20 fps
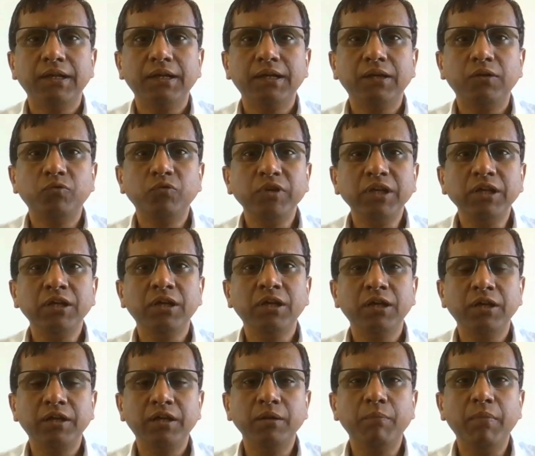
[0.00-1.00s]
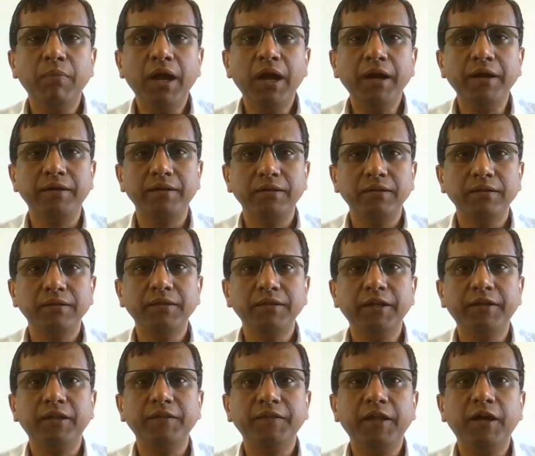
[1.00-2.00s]
we demand
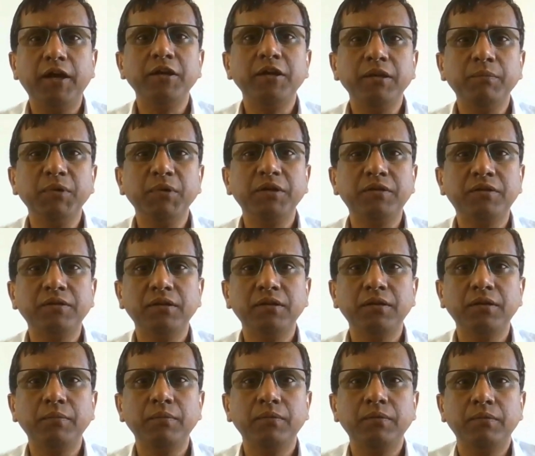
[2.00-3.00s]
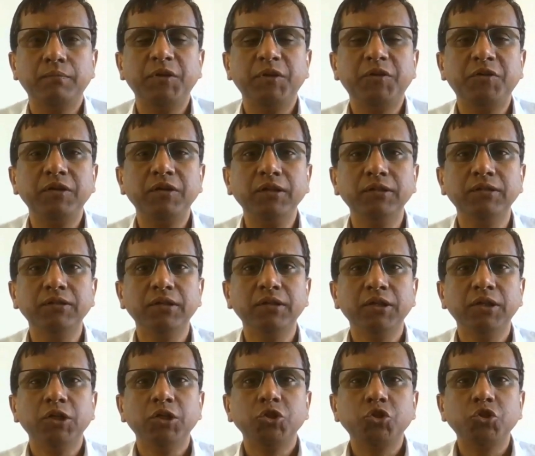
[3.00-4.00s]
that the ultimate material
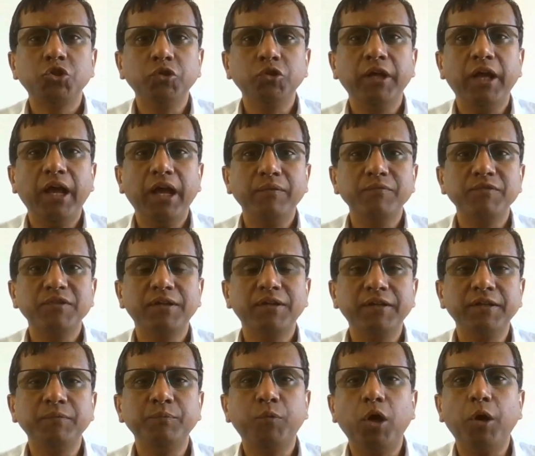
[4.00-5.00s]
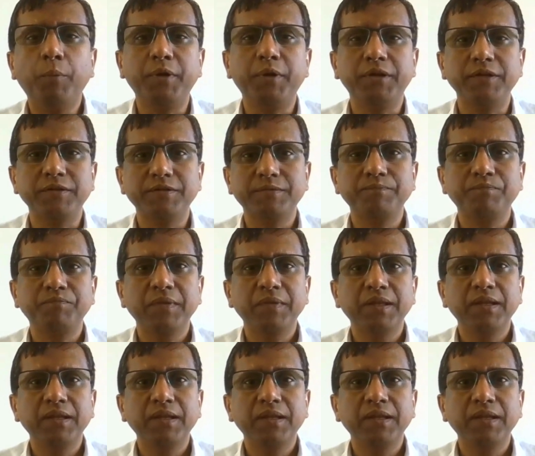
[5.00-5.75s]
should have certain properties.